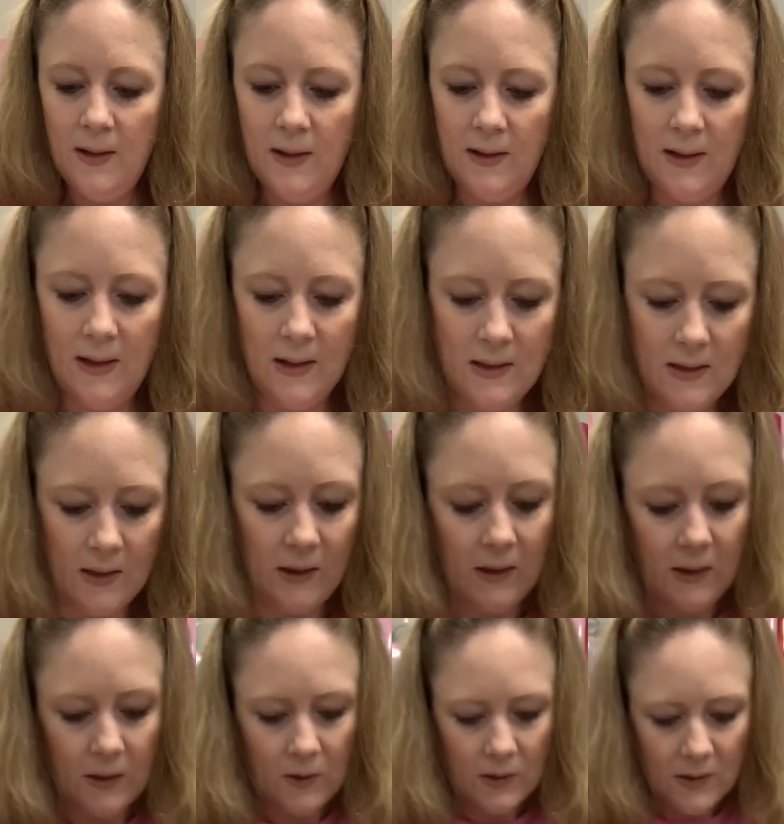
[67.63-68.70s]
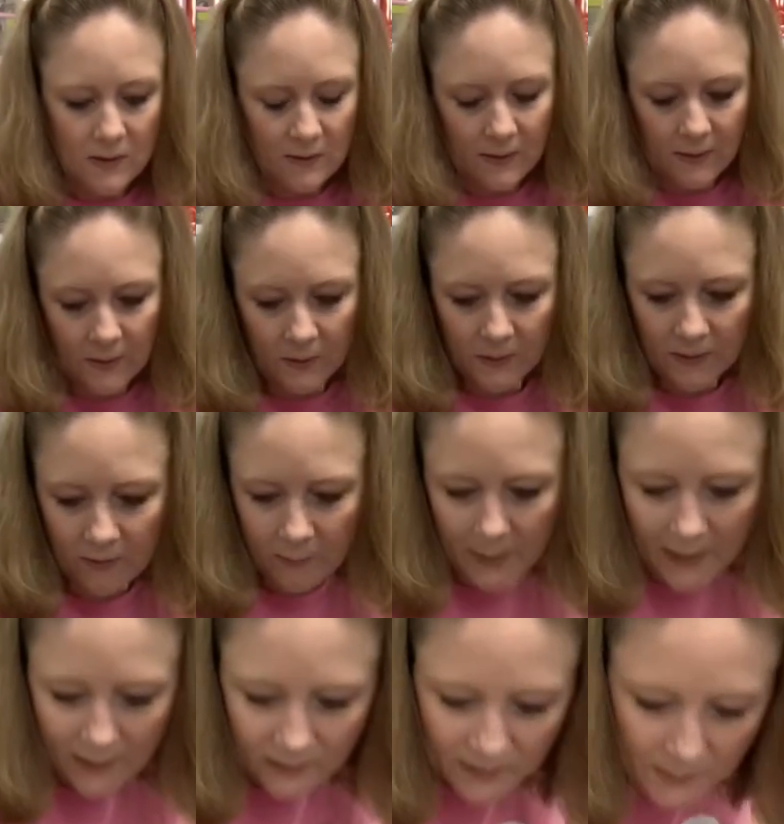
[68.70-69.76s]
get the cutest little gift
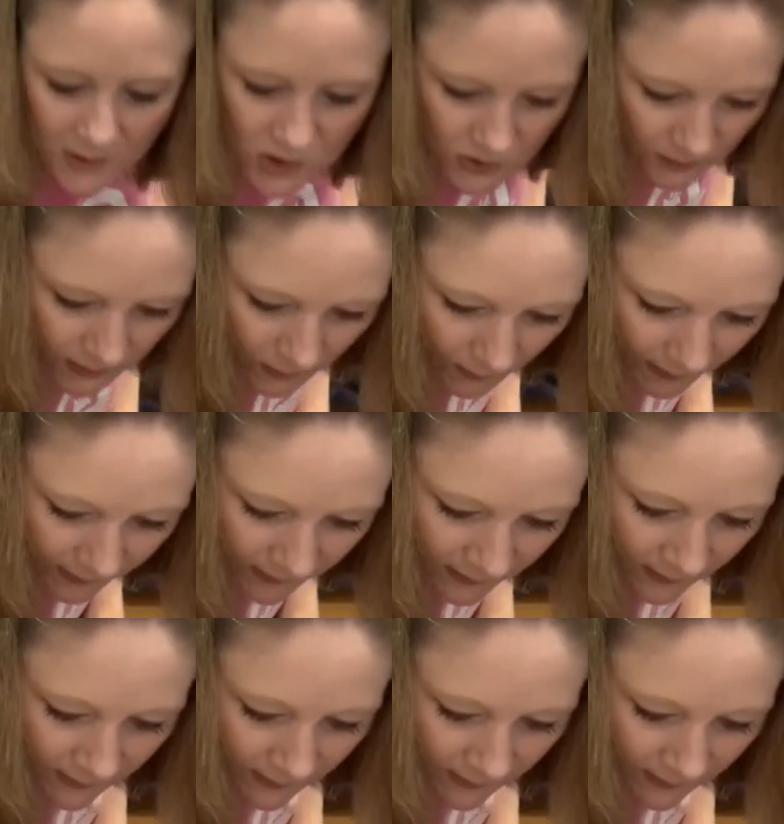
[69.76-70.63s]
bag. Let me show you one.